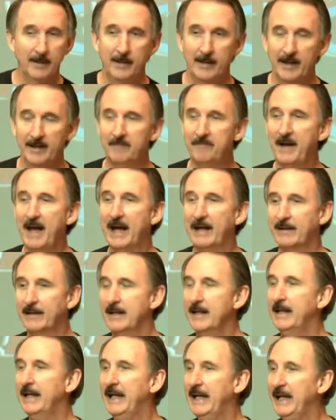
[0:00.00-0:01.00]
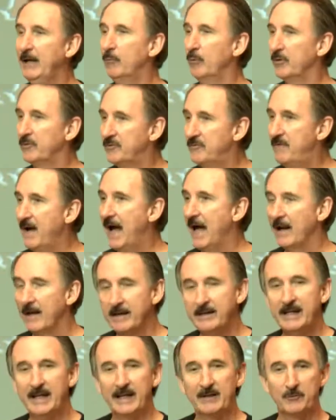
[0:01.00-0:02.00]
In fact, he was
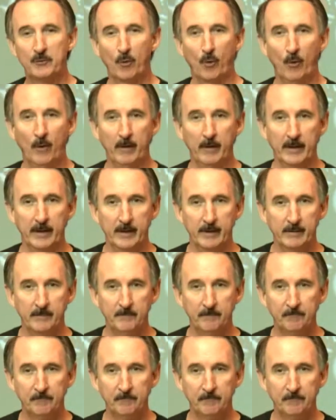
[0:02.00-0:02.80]
valedictorian